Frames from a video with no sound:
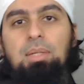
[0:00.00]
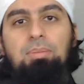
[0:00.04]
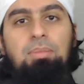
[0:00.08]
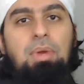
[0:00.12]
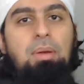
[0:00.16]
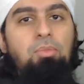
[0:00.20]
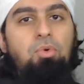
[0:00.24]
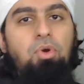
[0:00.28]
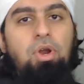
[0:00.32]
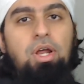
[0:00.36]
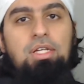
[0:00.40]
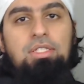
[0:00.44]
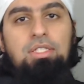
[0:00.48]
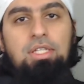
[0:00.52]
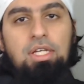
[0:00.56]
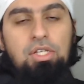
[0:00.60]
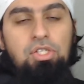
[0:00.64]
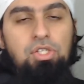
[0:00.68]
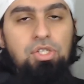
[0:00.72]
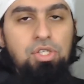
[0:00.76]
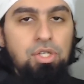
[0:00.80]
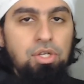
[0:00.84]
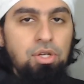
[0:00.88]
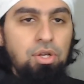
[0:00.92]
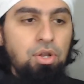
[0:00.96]

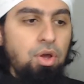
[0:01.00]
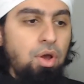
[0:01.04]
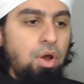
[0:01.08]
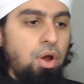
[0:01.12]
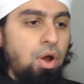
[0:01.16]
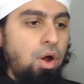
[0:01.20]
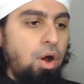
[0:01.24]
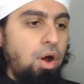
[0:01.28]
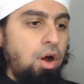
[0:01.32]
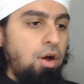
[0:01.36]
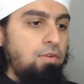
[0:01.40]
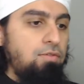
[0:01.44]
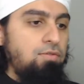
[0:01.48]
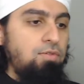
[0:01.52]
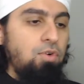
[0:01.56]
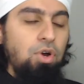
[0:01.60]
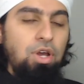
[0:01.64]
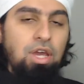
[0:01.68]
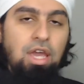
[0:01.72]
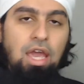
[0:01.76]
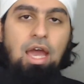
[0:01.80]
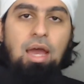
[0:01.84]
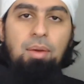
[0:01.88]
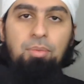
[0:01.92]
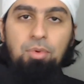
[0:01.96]
memorization of
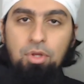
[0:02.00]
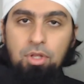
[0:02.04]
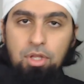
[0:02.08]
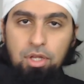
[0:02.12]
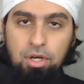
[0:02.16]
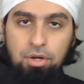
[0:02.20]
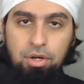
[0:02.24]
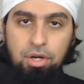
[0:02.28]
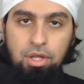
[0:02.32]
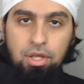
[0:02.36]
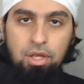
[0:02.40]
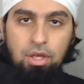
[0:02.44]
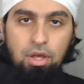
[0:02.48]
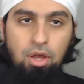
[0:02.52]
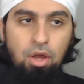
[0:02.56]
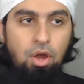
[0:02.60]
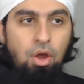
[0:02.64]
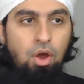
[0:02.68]
vocabulary.